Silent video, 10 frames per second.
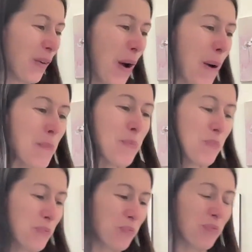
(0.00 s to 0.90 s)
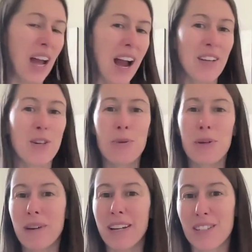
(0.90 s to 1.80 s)
I go with
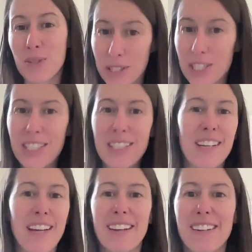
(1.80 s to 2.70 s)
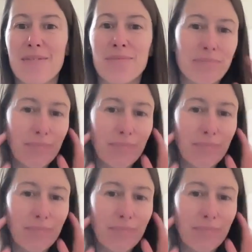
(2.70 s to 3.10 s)
my intuition and